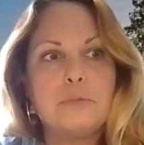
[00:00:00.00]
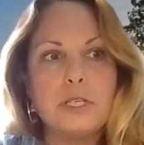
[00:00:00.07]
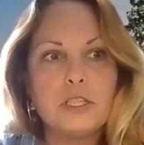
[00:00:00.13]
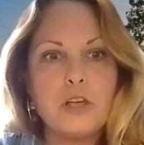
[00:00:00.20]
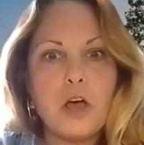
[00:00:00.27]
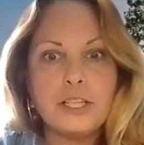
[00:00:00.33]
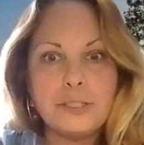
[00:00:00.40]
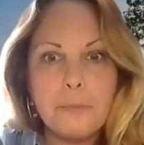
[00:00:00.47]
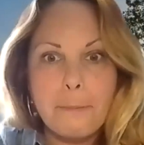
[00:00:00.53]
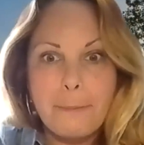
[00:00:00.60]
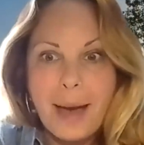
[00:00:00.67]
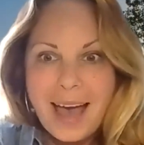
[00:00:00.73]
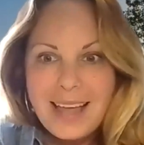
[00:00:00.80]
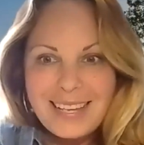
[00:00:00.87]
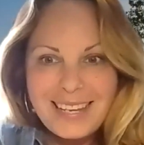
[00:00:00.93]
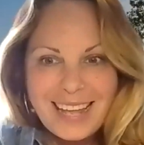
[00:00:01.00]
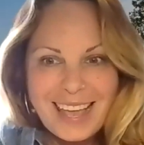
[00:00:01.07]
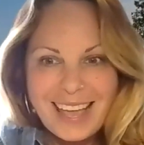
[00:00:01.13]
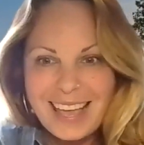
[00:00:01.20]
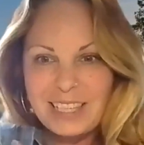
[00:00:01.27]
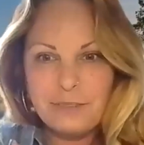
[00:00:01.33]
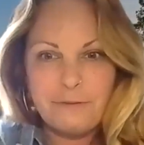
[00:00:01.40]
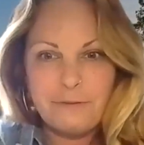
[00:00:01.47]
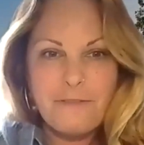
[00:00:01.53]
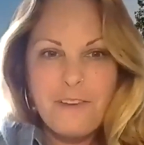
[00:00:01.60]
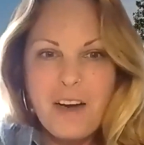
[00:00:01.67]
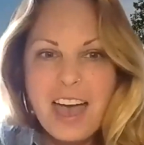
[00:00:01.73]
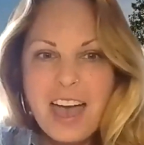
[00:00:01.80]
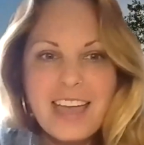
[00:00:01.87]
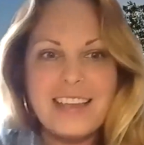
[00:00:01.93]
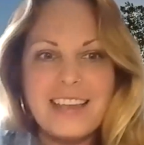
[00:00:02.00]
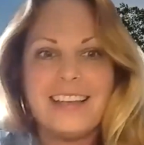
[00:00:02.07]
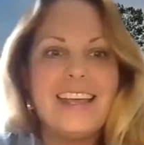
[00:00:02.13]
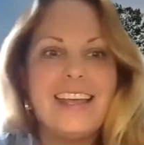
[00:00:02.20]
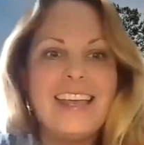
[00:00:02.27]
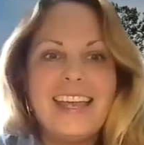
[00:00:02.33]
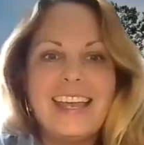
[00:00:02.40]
but it's also bonding. It's fun.